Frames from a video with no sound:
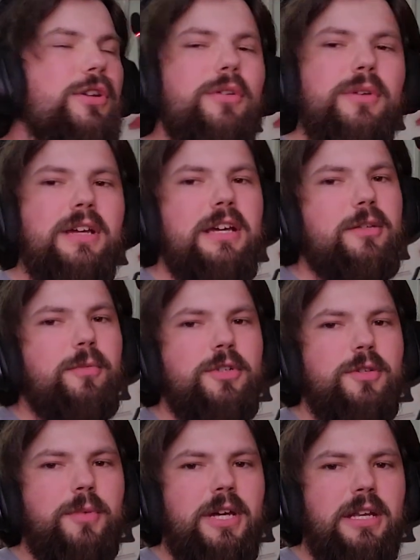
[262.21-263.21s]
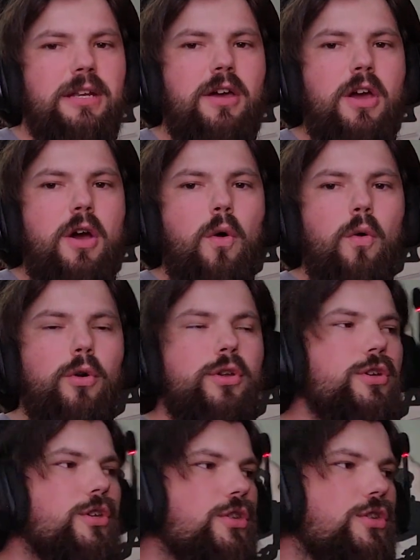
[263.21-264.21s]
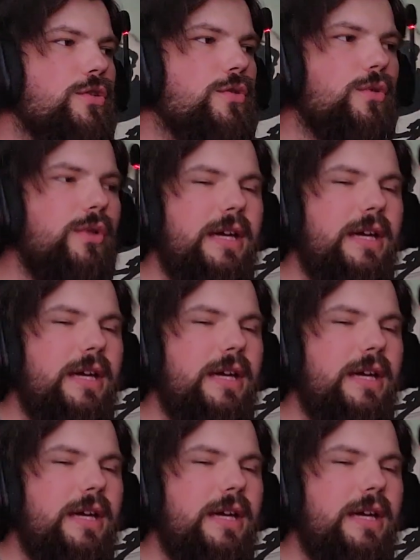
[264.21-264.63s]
You don't even have to push a button, or you can do